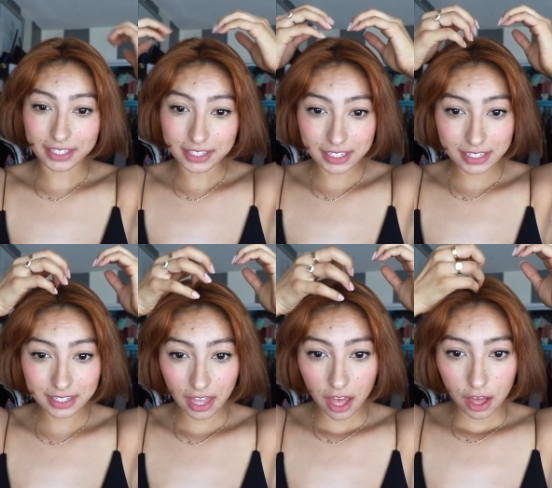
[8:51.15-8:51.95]
This
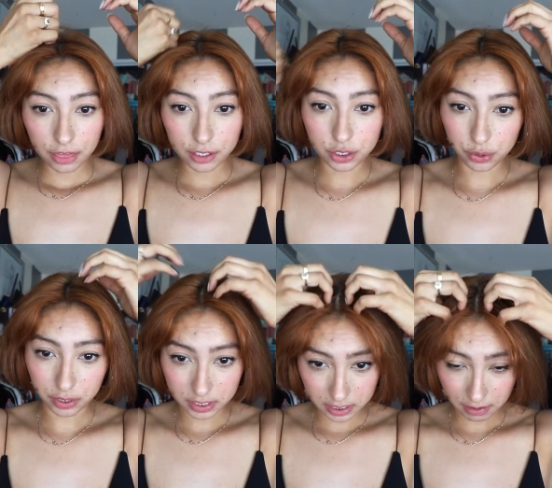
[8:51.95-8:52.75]
is the
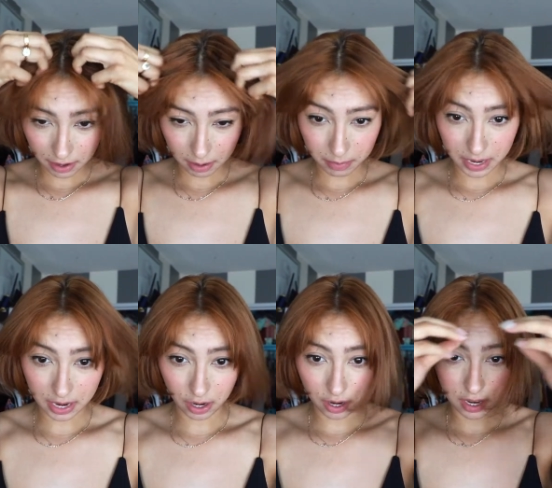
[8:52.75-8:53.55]
shortest I've had my
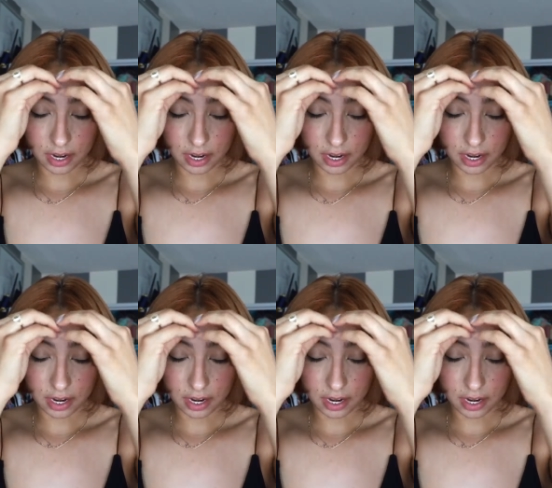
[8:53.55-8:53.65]
hair